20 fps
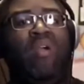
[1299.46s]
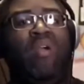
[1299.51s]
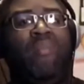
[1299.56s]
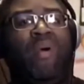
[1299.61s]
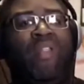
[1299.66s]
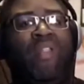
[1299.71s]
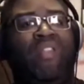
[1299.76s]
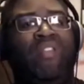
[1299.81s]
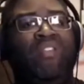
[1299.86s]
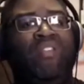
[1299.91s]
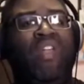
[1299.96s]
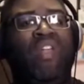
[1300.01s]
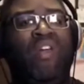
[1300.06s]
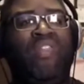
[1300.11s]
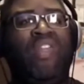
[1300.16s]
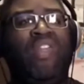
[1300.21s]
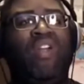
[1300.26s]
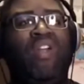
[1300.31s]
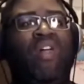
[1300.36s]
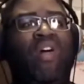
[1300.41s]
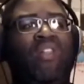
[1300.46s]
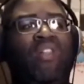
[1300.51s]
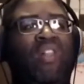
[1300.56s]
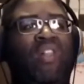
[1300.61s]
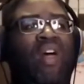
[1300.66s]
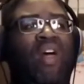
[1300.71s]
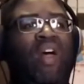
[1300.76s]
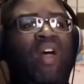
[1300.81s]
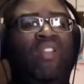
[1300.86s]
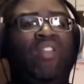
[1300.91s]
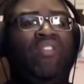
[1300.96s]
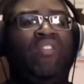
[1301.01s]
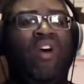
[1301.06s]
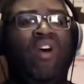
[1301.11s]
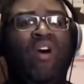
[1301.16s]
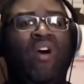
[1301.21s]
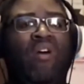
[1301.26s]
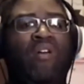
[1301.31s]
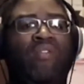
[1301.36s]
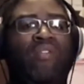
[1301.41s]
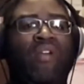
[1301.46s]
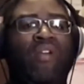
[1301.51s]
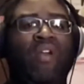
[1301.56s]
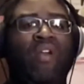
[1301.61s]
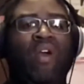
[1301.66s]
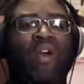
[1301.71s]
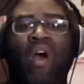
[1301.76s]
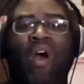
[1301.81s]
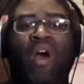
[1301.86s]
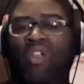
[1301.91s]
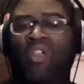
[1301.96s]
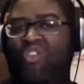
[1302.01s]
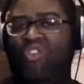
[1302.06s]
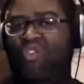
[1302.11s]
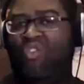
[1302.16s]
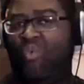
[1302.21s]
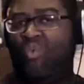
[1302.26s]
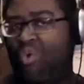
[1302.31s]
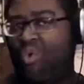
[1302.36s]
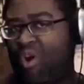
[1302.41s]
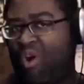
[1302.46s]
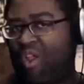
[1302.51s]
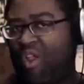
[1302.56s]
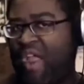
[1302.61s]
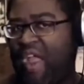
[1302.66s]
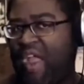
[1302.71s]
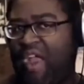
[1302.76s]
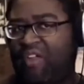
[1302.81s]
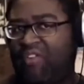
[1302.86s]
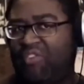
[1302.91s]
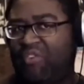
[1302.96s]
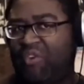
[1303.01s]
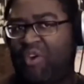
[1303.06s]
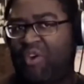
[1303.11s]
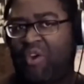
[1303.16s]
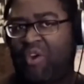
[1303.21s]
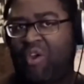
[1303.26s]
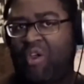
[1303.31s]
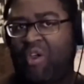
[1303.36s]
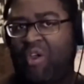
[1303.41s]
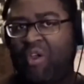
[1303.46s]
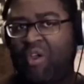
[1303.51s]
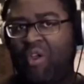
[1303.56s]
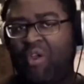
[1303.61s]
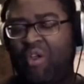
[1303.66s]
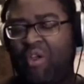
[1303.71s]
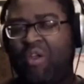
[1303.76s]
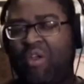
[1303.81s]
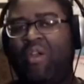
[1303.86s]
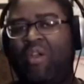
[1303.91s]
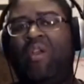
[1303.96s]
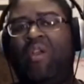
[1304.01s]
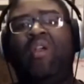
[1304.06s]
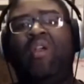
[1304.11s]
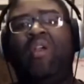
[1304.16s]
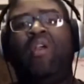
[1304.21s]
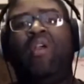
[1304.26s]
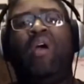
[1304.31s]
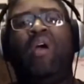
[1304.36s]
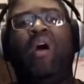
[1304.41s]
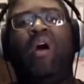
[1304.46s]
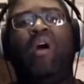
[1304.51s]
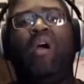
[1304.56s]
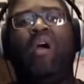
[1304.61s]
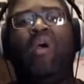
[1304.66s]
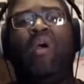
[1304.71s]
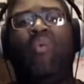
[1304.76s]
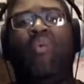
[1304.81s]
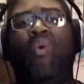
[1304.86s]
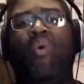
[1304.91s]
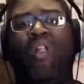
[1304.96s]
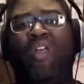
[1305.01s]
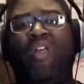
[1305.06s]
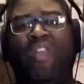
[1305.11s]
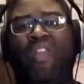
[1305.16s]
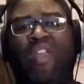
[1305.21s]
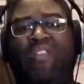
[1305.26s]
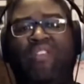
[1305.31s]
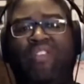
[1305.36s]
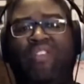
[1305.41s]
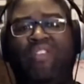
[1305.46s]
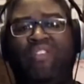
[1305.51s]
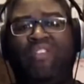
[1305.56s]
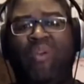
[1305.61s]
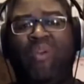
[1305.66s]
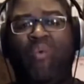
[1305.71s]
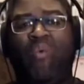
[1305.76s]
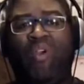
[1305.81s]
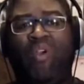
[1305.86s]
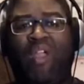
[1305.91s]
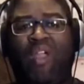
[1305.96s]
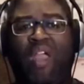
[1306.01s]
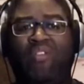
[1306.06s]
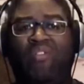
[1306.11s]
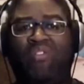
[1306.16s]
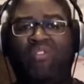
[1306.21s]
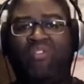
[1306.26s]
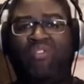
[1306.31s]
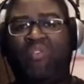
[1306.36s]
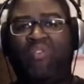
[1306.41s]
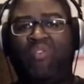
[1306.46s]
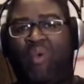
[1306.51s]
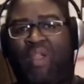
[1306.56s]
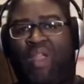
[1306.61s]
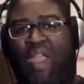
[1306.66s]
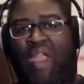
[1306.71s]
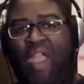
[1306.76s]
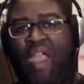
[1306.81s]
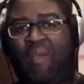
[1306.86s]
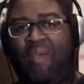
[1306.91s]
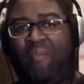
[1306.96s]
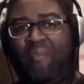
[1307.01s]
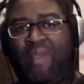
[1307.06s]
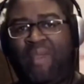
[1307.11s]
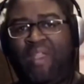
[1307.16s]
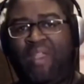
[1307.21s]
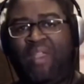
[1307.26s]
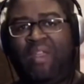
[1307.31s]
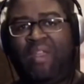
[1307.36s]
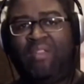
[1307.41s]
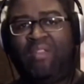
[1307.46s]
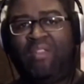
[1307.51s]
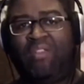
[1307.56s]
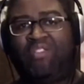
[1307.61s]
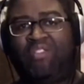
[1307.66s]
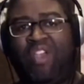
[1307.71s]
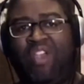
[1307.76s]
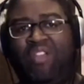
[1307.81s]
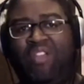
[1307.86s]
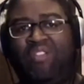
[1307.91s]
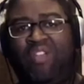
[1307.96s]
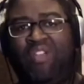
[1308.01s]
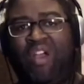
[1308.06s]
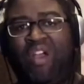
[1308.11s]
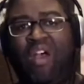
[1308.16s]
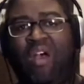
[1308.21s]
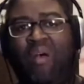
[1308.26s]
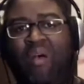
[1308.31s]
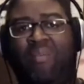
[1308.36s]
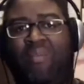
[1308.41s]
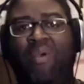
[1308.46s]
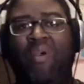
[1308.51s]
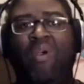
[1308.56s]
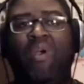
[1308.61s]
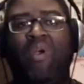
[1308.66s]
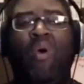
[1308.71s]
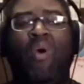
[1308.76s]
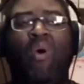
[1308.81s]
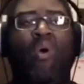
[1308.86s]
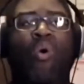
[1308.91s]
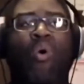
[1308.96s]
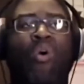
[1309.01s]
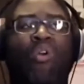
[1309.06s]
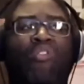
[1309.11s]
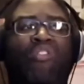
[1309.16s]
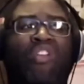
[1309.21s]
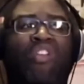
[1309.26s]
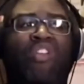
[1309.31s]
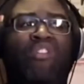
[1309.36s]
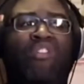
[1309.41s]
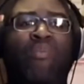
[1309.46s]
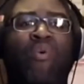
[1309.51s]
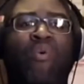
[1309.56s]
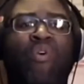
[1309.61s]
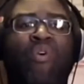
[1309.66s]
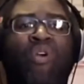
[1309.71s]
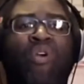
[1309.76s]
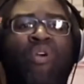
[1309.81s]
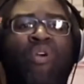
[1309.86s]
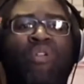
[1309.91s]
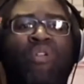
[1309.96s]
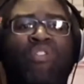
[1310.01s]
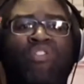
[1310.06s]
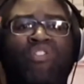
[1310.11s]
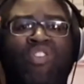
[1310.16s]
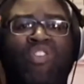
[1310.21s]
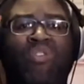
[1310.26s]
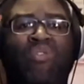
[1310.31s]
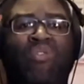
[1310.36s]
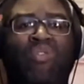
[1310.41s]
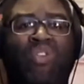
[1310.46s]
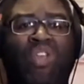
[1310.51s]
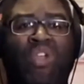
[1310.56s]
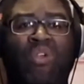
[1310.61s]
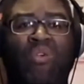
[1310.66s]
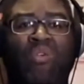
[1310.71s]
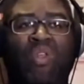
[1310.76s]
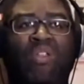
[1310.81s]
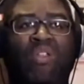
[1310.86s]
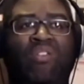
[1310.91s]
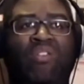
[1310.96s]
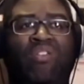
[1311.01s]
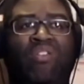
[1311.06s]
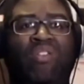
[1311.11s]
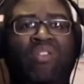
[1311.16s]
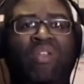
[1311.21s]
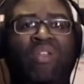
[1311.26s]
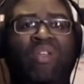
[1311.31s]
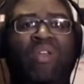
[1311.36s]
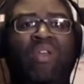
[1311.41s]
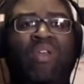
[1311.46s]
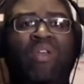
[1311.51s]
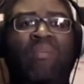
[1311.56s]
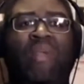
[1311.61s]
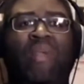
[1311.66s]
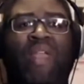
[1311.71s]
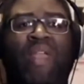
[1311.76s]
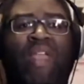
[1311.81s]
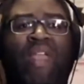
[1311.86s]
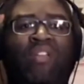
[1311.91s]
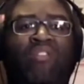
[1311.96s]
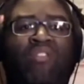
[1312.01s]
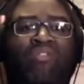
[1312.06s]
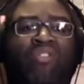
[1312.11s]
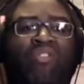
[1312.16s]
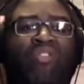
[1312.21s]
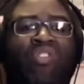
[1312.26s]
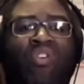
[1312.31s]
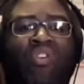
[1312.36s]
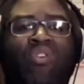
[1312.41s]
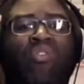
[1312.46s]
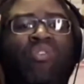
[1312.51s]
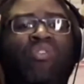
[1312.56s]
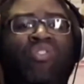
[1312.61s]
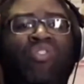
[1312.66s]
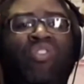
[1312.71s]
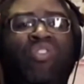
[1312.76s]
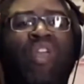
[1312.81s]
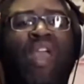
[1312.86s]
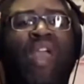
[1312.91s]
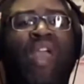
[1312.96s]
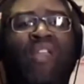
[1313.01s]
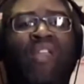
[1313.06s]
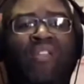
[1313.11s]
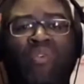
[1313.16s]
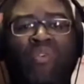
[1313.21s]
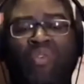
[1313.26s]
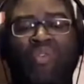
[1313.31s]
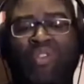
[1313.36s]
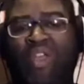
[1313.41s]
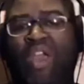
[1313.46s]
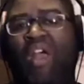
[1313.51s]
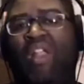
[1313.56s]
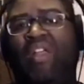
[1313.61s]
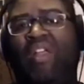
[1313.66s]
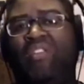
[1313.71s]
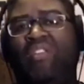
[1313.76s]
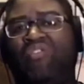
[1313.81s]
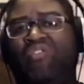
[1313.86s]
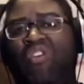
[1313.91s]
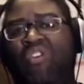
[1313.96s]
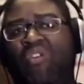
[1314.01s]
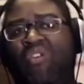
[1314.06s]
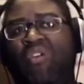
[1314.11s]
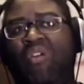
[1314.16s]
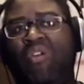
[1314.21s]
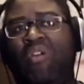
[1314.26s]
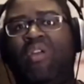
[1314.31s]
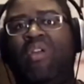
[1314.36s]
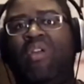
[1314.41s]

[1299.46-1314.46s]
But nothing along the lines of a new Warcaster or one of the existing Warcasters going epic to change it up or just more general units being introduced into the Talion Charter.